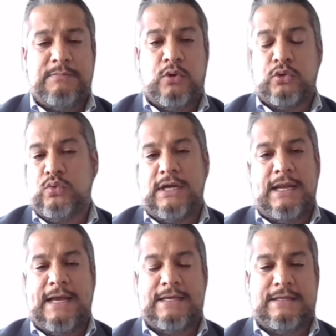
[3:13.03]
Portugal
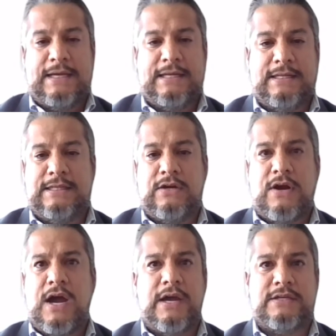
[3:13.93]
had their
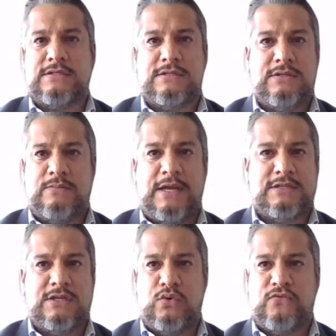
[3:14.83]
eyes on
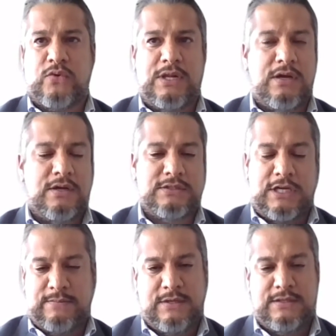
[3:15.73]
Mexico for a long
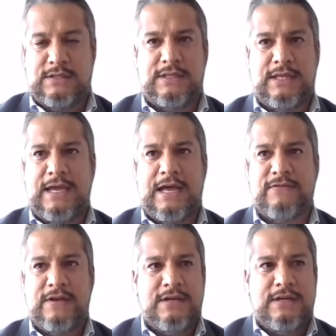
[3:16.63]
time, and they
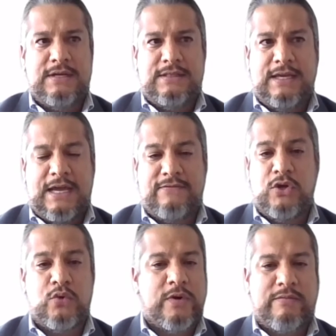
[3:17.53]
have
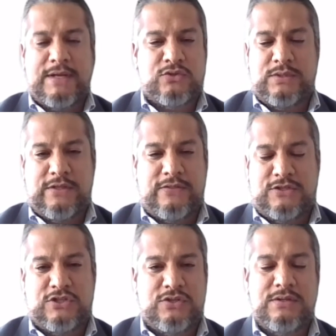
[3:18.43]
no regrets with the
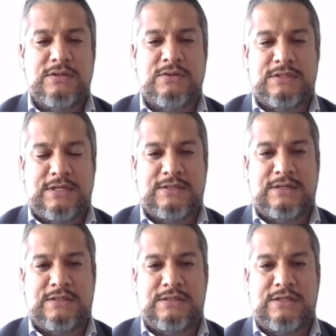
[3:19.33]
decision that
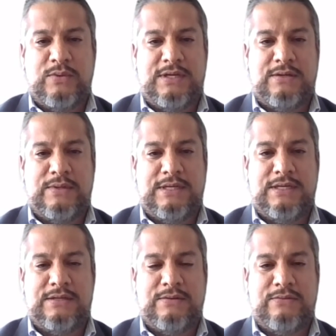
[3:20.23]

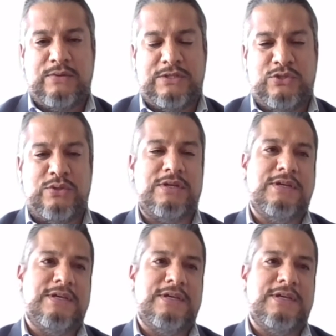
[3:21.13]
we took.